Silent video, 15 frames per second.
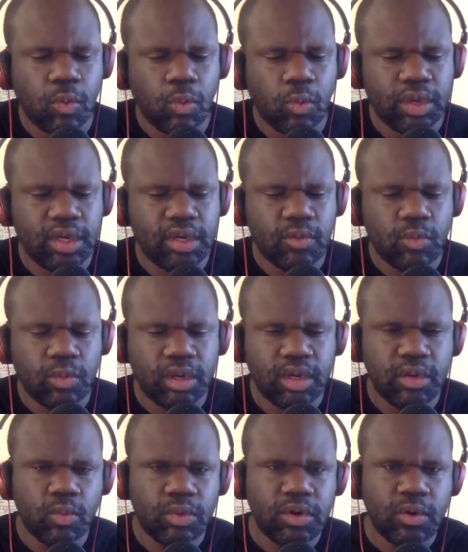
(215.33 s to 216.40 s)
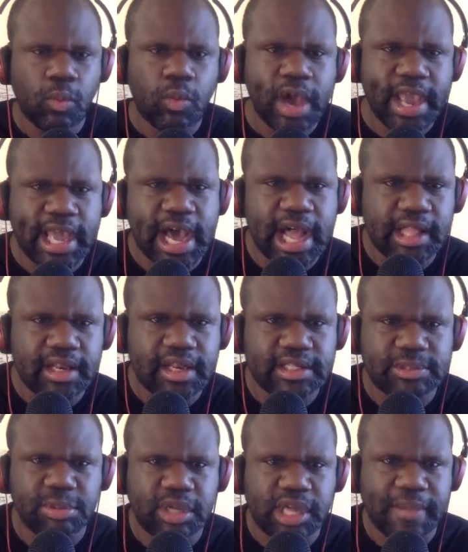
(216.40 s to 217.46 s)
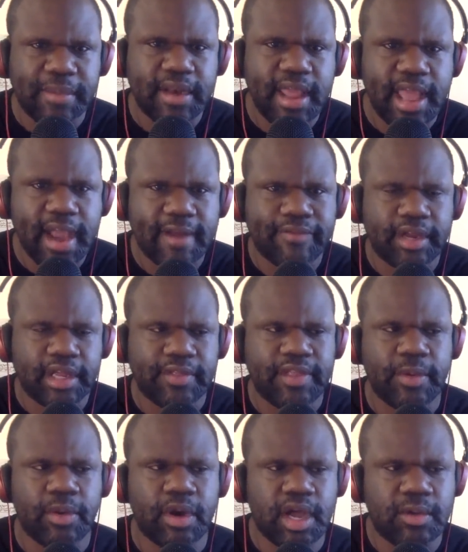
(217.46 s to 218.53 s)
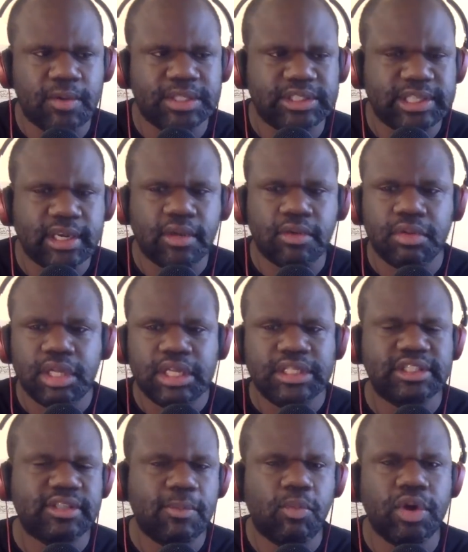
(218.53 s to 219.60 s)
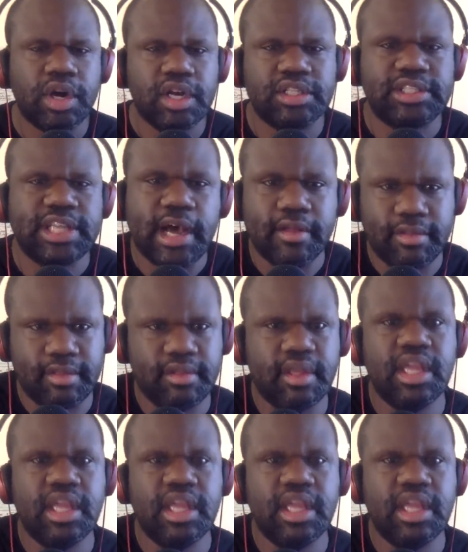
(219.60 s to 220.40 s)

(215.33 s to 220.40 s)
when when when the white colonists would come into Africa, they would always settle somewhere in the South.